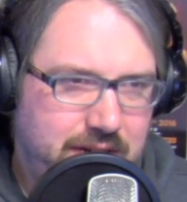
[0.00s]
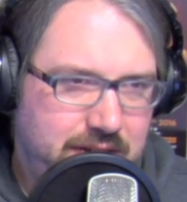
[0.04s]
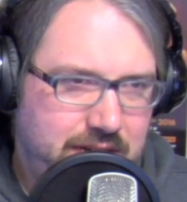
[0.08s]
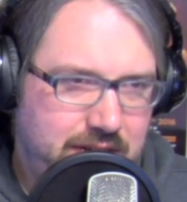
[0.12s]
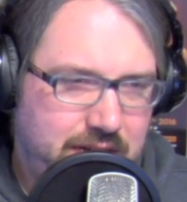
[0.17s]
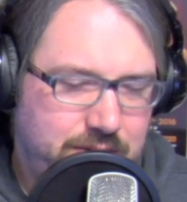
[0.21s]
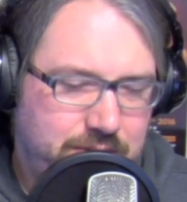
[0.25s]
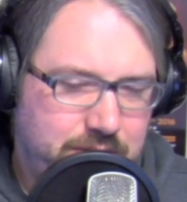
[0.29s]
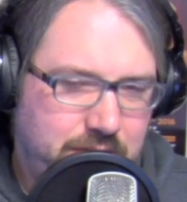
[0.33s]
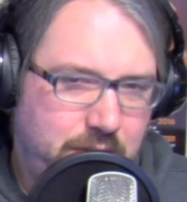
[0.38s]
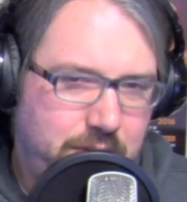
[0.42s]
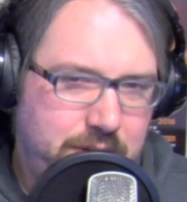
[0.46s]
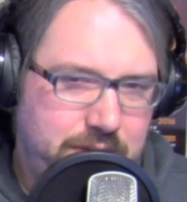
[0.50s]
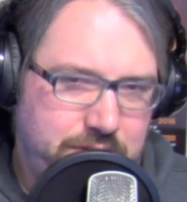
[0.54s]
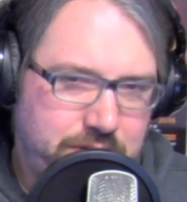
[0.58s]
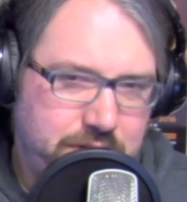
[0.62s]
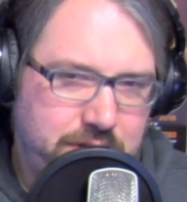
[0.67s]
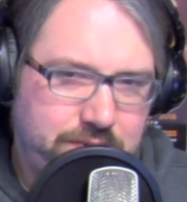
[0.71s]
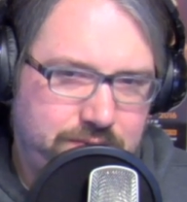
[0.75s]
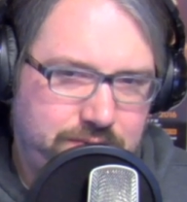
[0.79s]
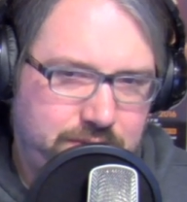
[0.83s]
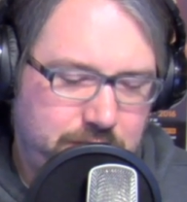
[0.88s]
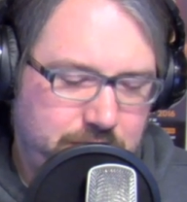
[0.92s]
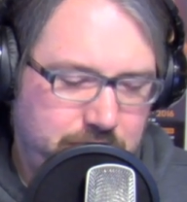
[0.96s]
You were always
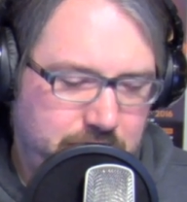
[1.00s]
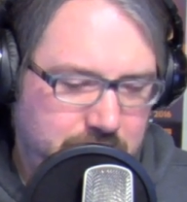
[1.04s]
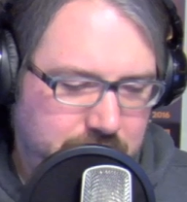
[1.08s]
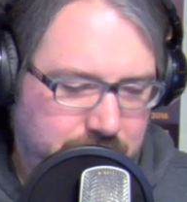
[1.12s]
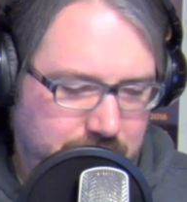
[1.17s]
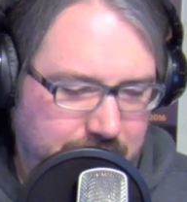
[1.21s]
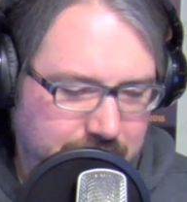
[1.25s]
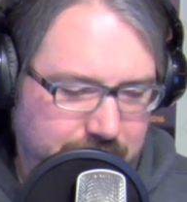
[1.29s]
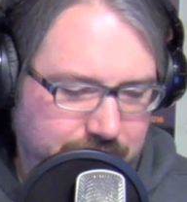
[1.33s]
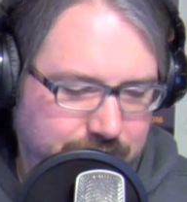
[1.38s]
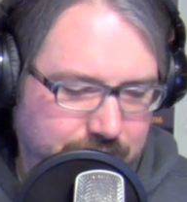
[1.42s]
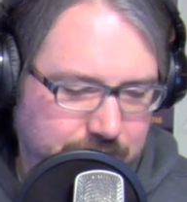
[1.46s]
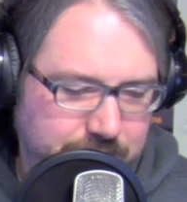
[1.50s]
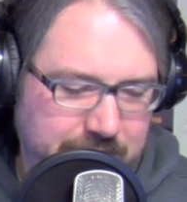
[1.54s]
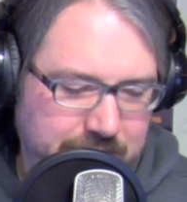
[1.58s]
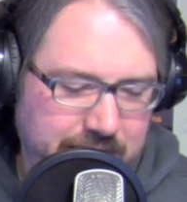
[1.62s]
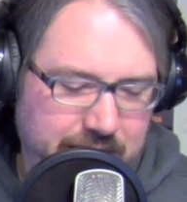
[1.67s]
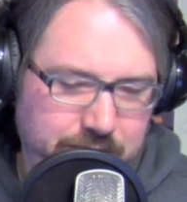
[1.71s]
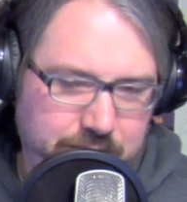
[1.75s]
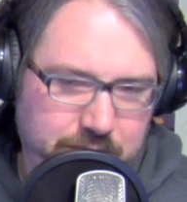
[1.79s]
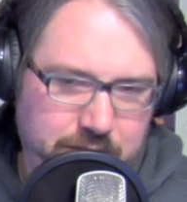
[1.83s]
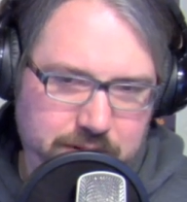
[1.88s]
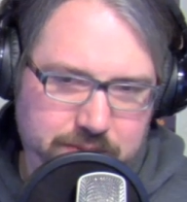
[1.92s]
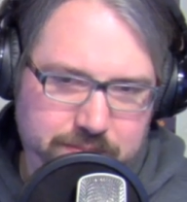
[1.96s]
looking for one, like, from day
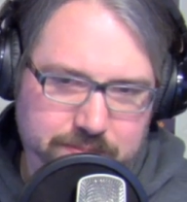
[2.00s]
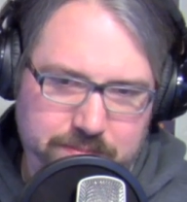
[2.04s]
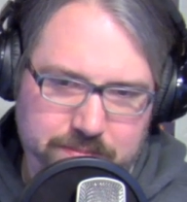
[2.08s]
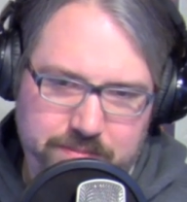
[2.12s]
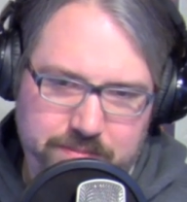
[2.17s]
one?